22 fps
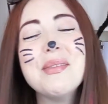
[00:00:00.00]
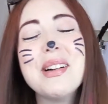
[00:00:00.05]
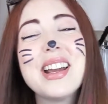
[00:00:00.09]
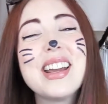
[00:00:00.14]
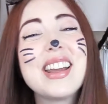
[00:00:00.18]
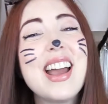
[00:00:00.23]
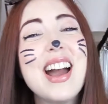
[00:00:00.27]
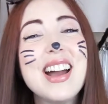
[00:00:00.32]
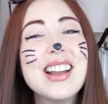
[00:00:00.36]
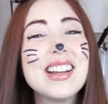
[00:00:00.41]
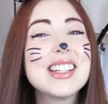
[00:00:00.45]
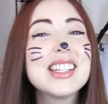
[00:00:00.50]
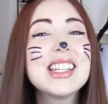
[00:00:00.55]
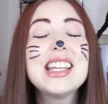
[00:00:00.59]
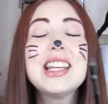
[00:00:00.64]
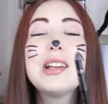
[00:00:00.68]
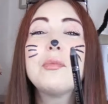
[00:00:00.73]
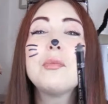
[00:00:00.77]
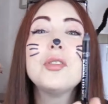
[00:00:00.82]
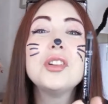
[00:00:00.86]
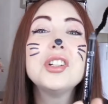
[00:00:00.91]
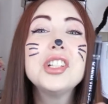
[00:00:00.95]
my gosh.
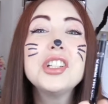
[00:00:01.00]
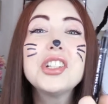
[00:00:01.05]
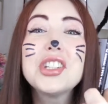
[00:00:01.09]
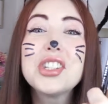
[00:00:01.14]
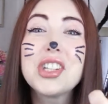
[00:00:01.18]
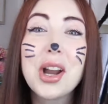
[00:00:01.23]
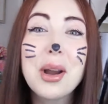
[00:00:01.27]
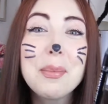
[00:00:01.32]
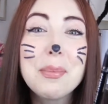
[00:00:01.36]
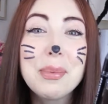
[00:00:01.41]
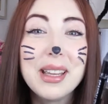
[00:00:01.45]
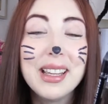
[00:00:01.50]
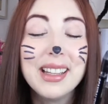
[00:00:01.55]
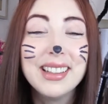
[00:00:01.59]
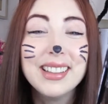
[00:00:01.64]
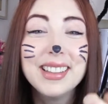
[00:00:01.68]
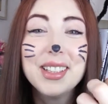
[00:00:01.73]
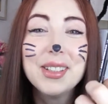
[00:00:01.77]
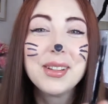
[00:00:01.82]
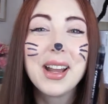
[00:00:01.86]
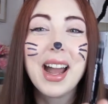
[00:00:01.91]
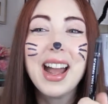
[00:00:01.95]
It wouldn't
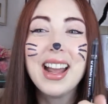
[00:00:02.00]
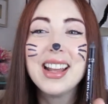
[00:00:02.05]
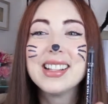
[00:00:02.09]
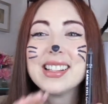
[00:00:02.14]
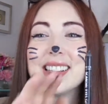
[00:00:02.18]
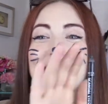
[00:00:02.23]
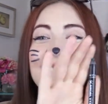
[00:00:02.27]
sharpen, you guys.